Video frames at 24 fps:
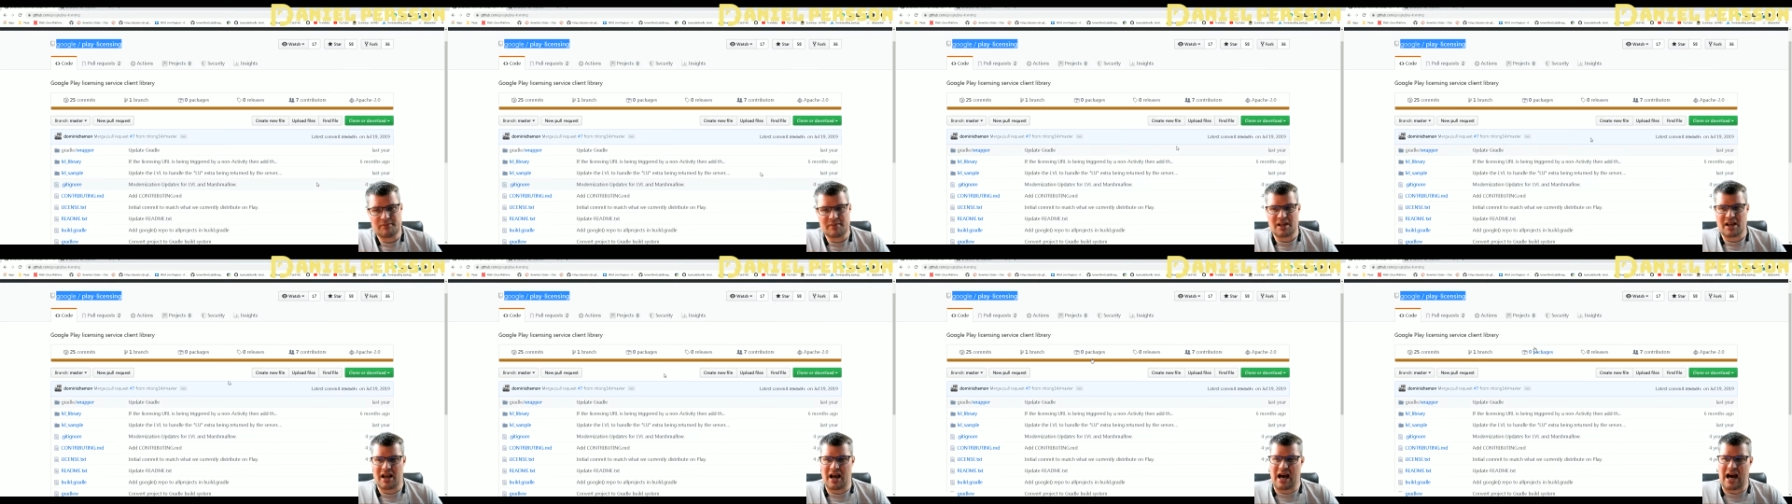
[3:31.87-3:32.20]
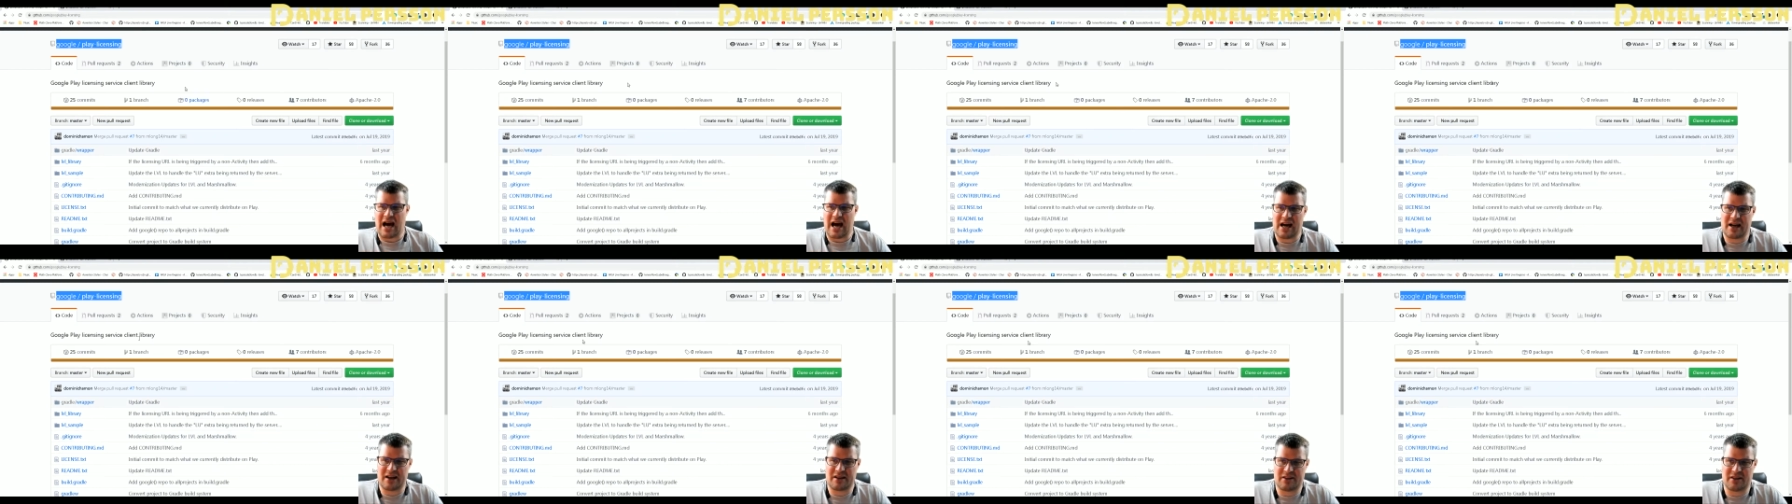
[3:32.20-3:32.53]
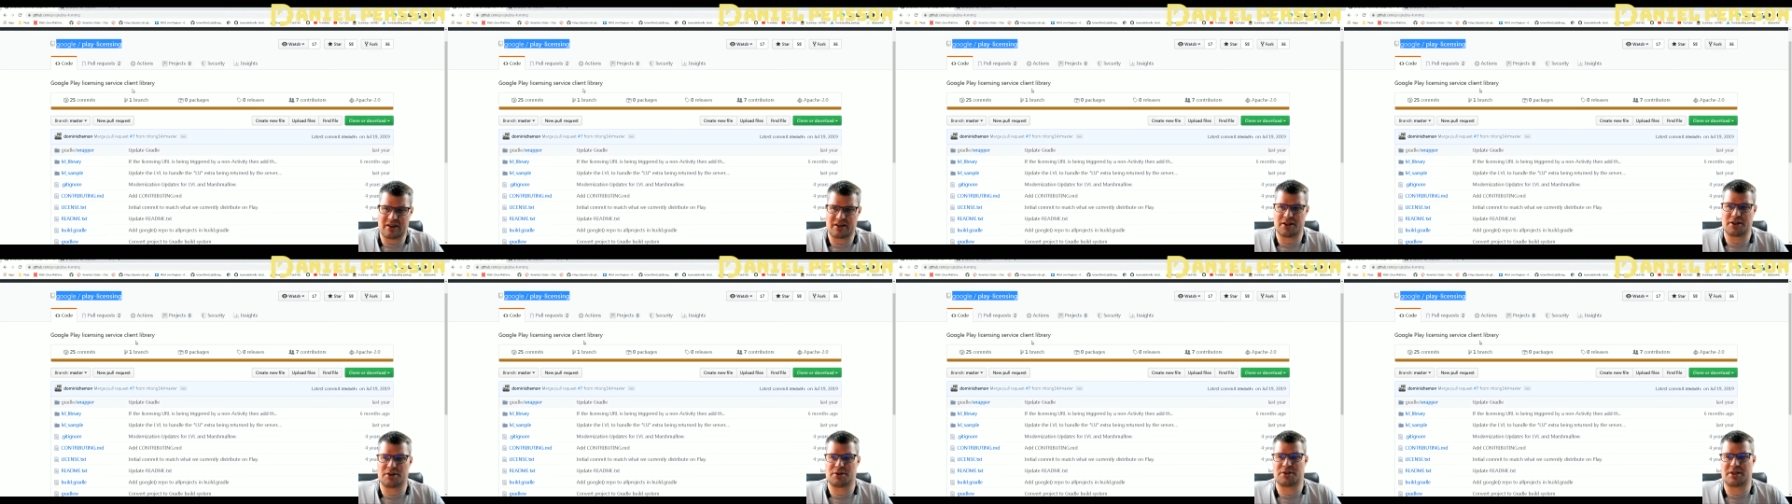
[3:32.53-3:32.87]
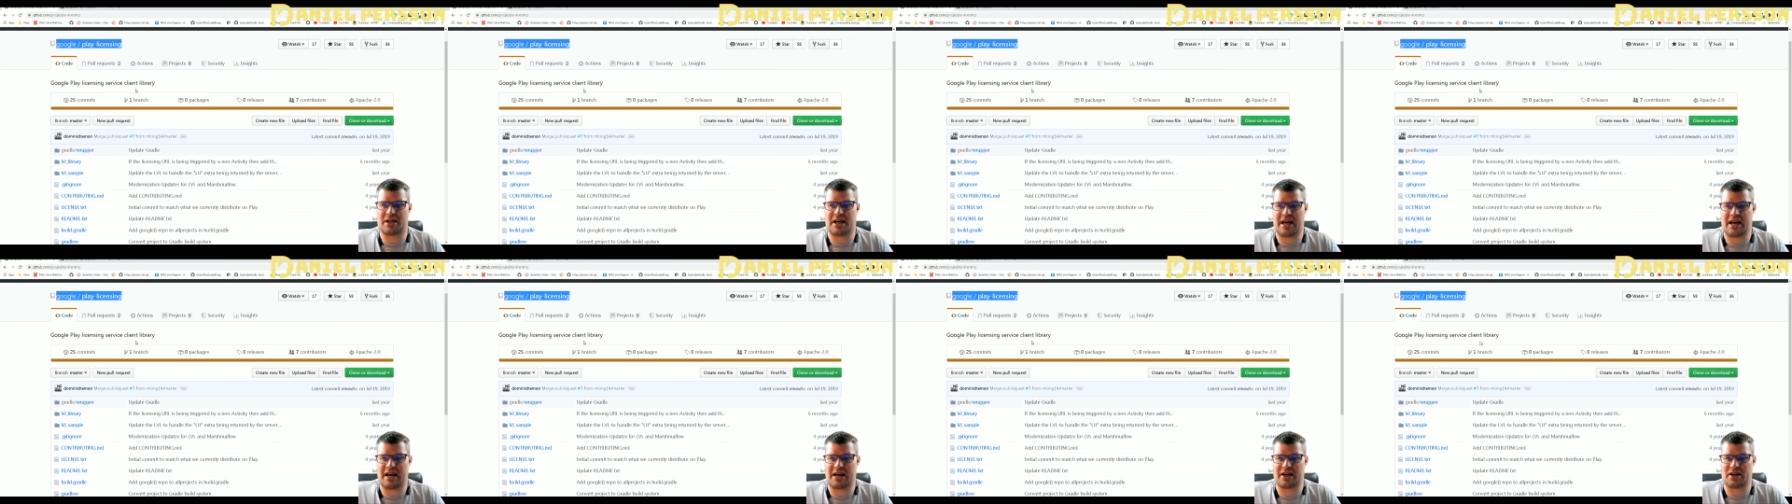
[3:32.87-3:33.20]
Either you
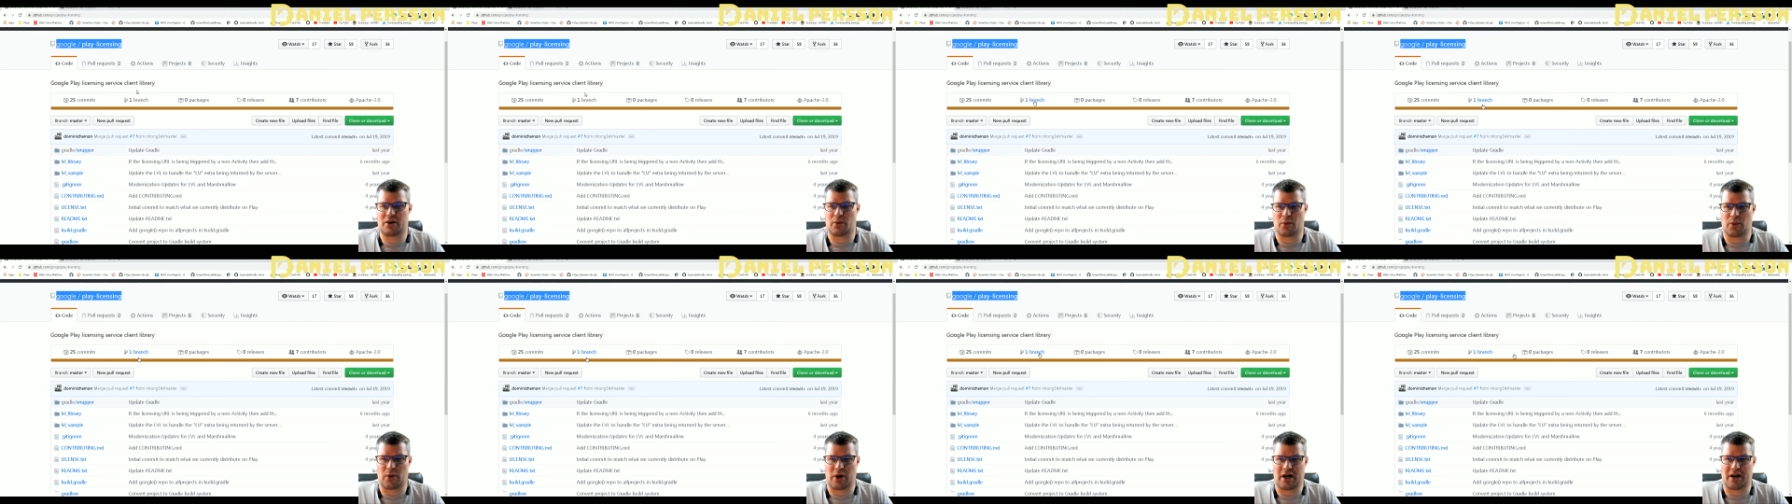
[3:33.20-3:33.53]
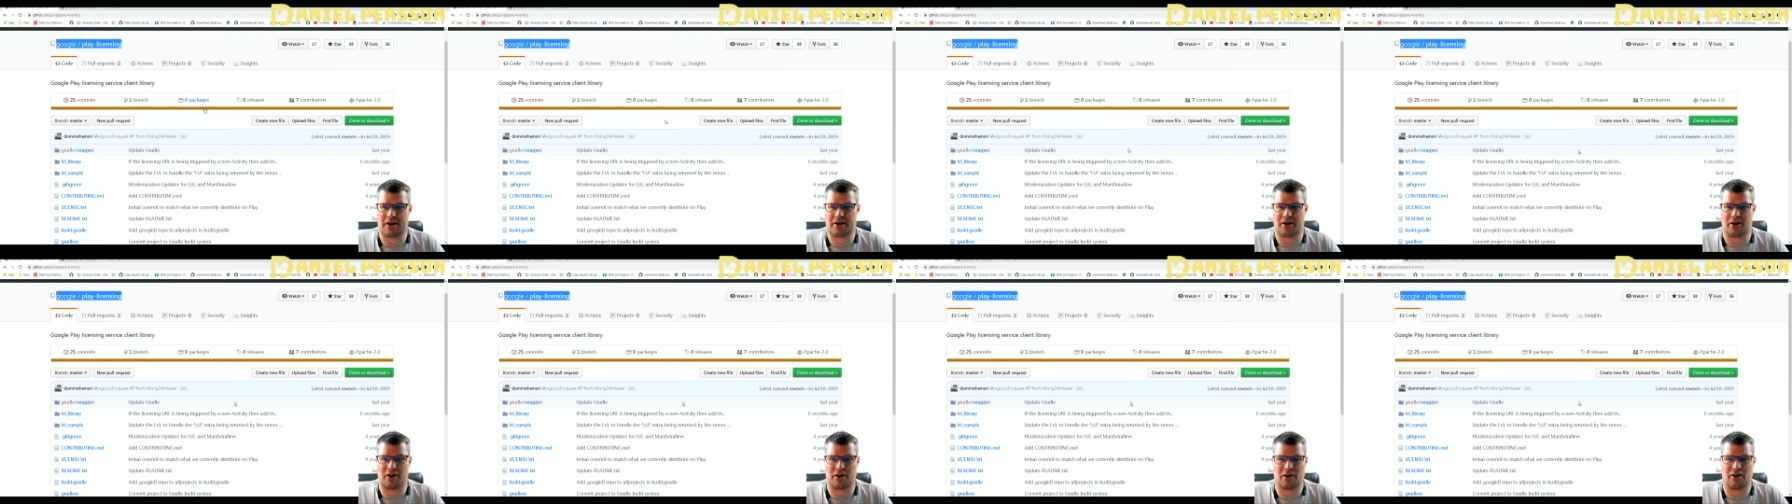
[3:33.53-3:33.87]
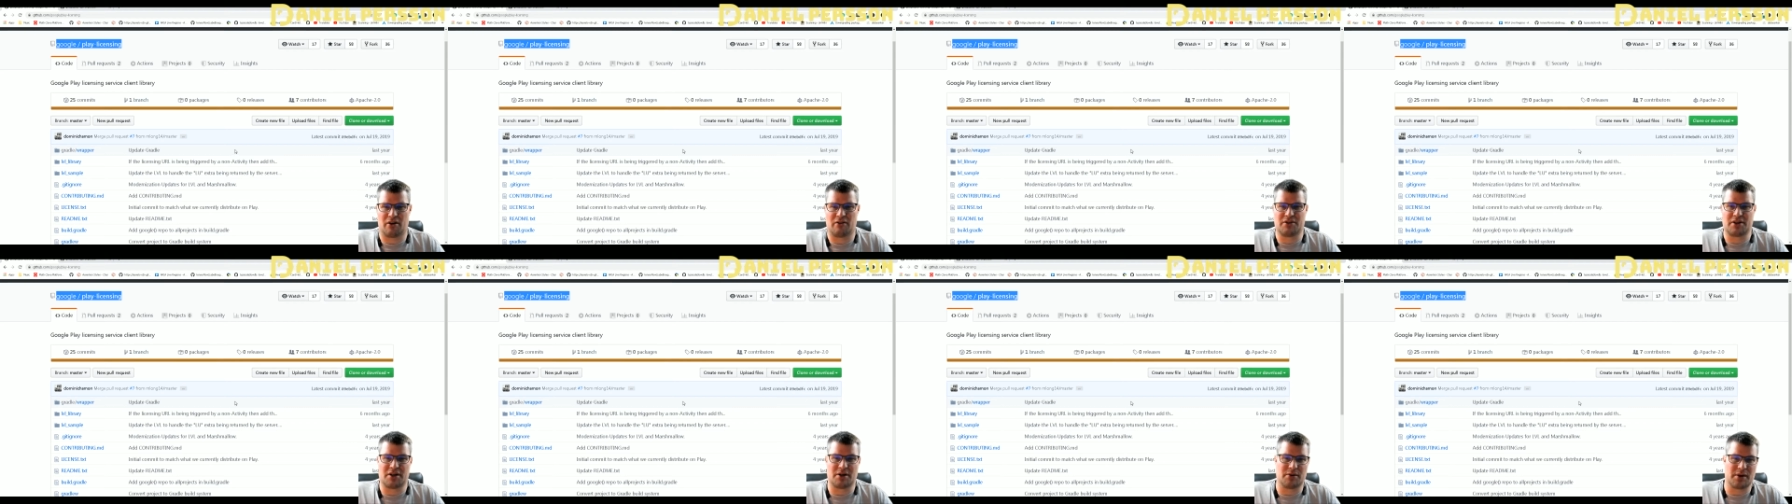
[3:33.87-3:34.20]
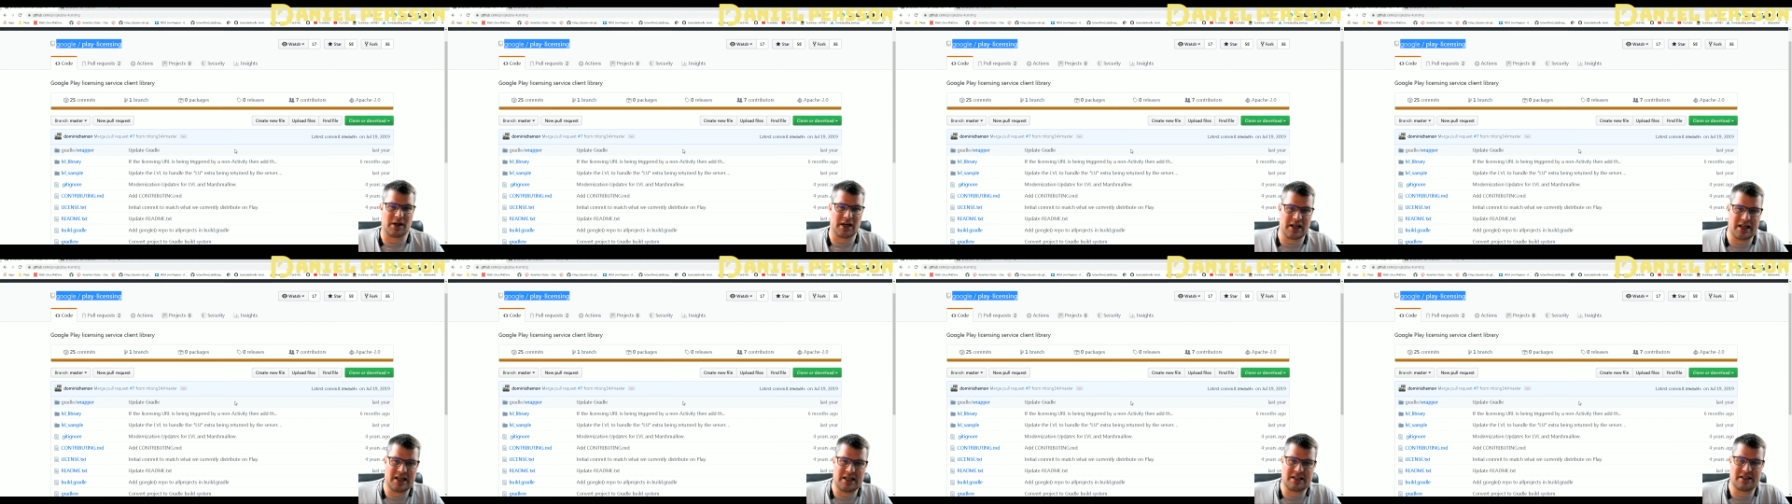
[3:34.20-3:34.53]
take one of the
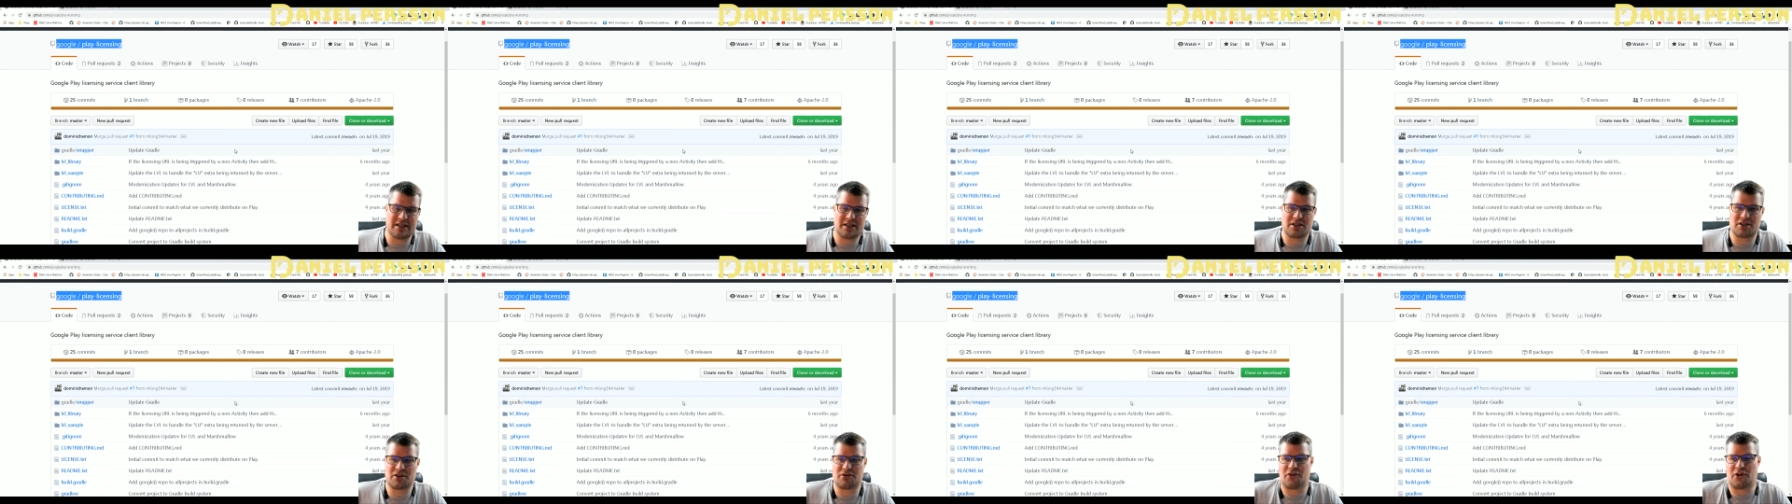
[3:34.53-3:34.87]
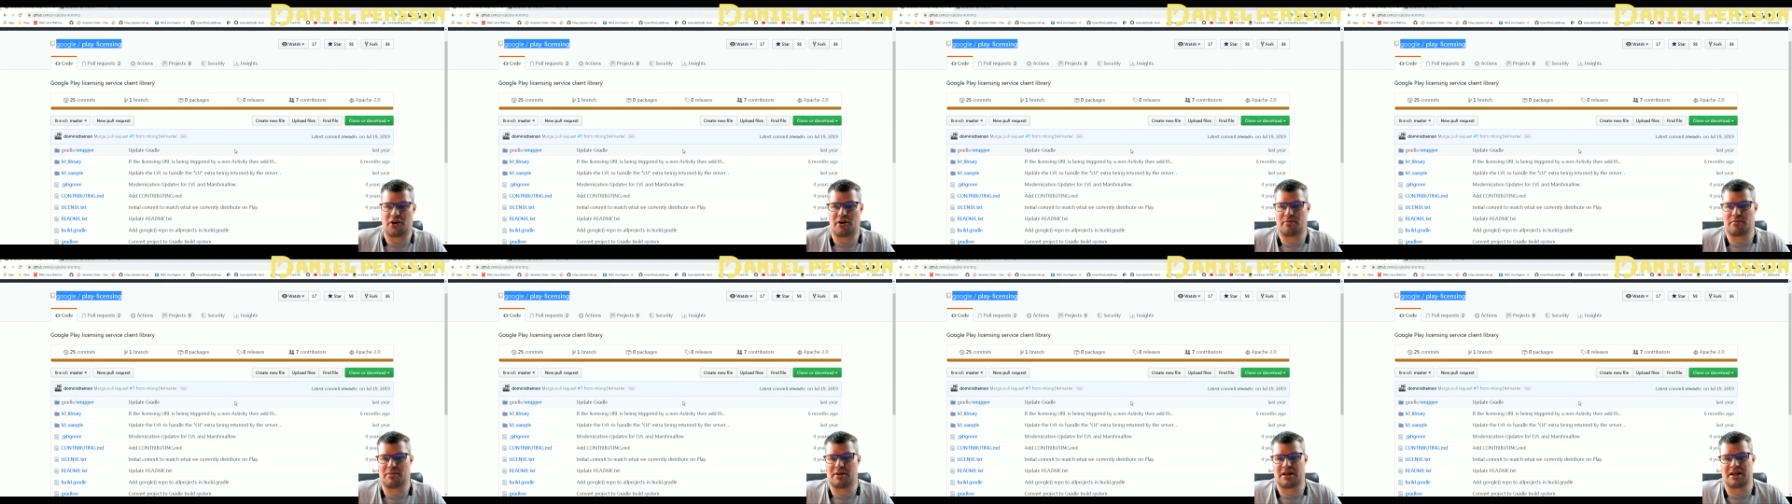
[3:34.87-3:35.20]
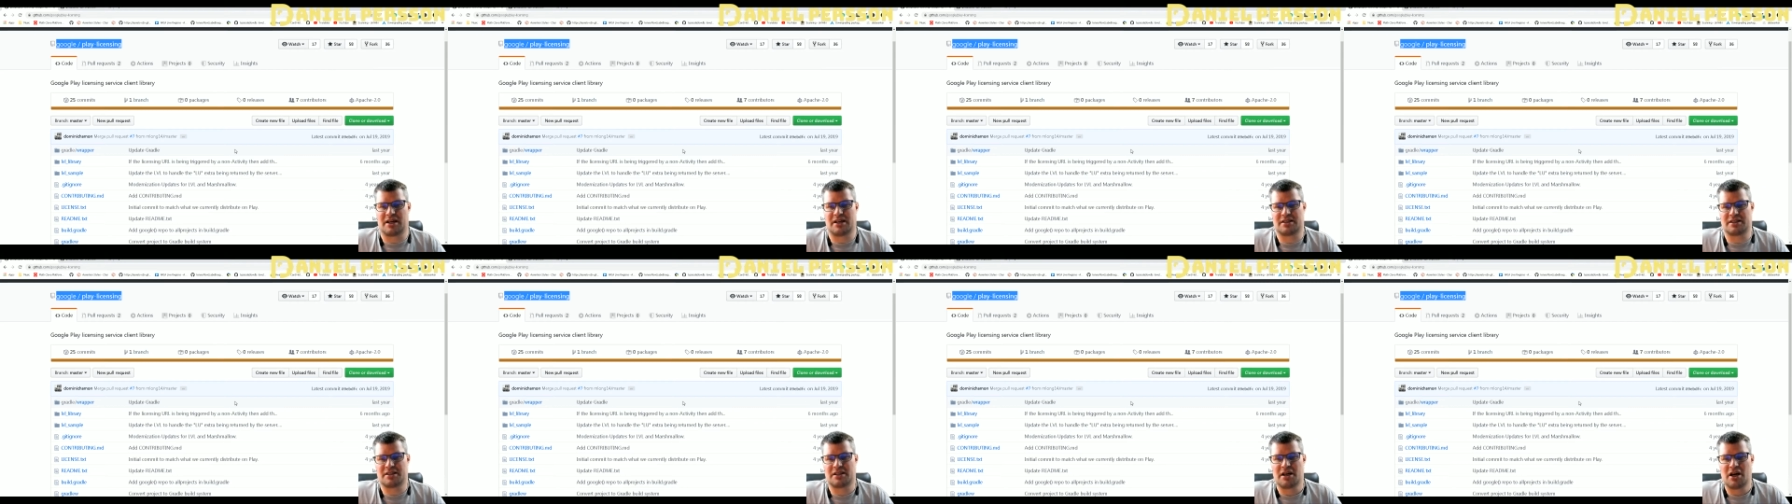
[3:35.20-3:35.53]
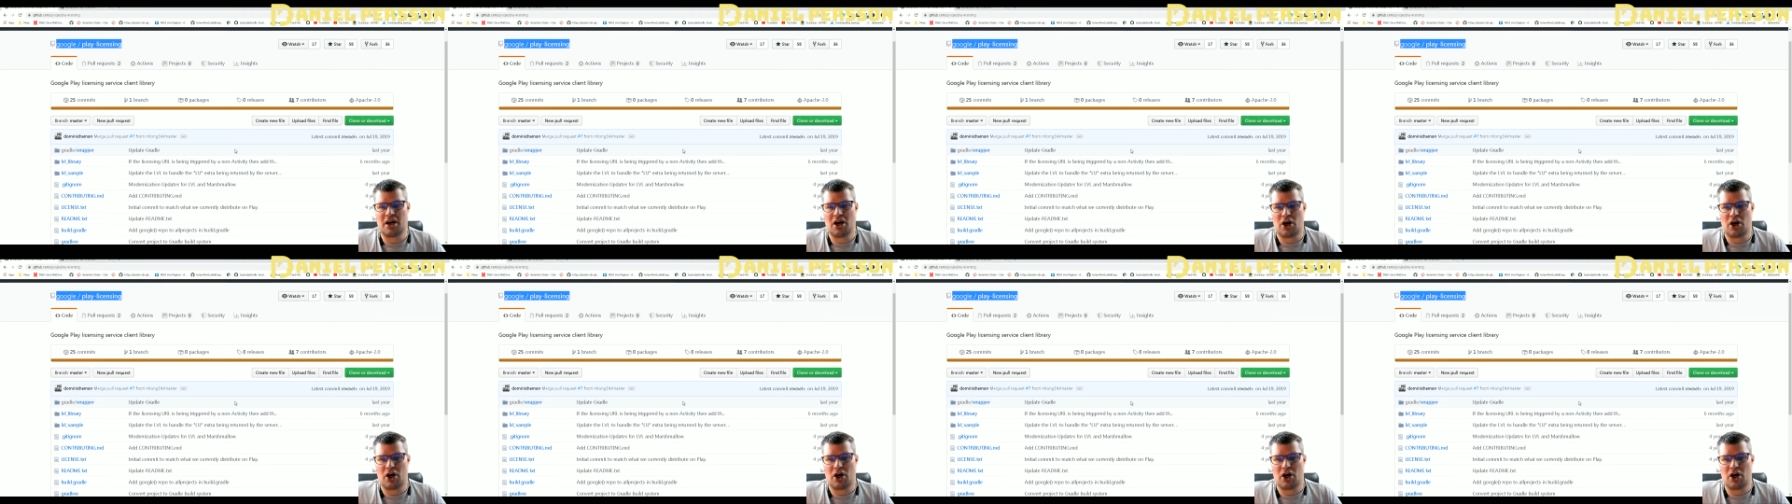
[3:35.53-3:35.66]
releases from this